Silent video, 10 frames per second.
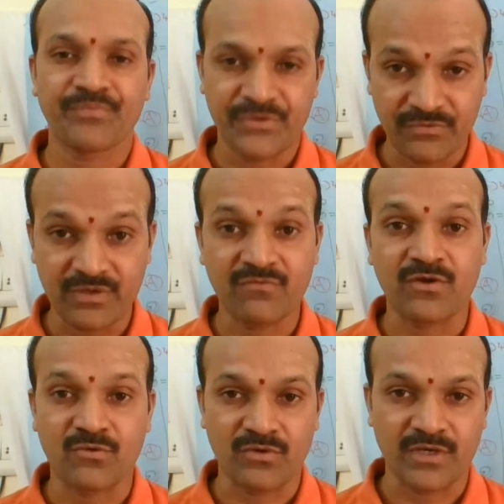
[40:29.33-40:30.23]
Your
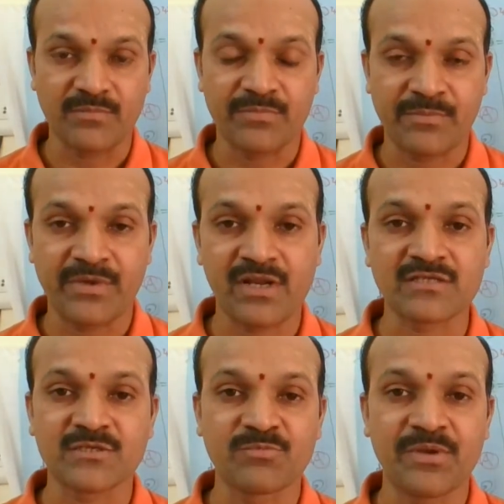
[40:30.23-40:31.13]
work only. I'm preparing some